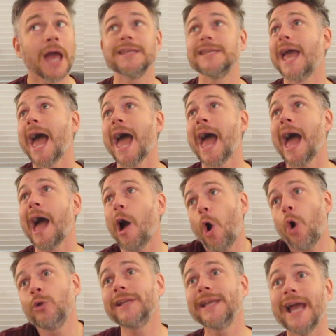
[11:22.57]
Yeah,
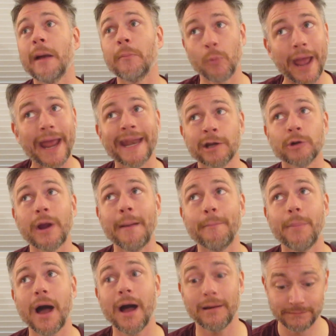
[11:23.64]
only I'm waiting,
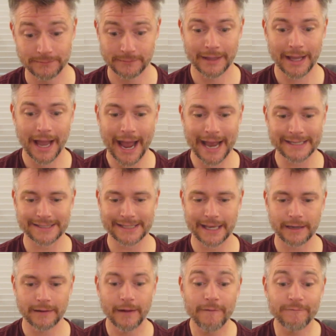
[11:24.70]
Grandpa, I
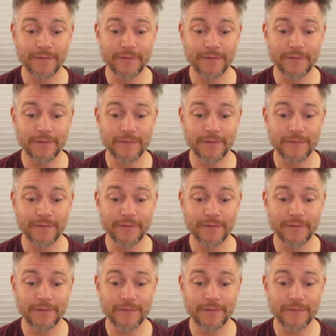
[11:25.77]
said.